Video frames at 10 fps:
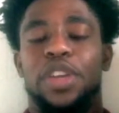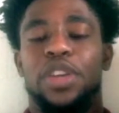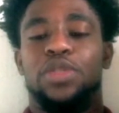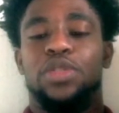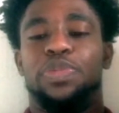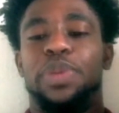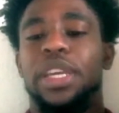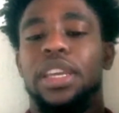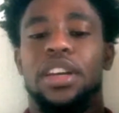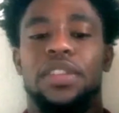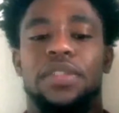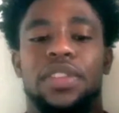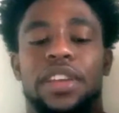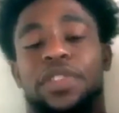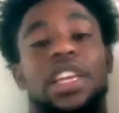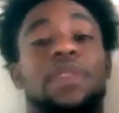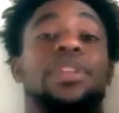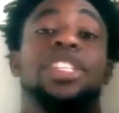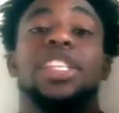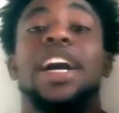speaking of like for example, like
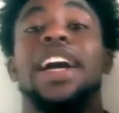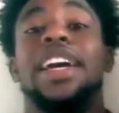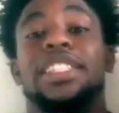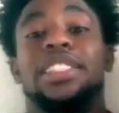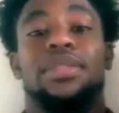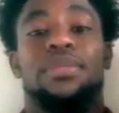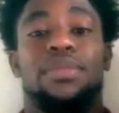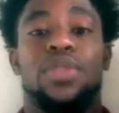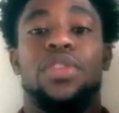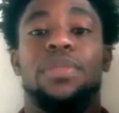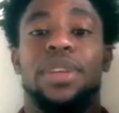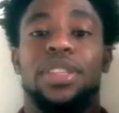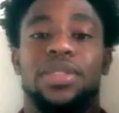July is Minority Mental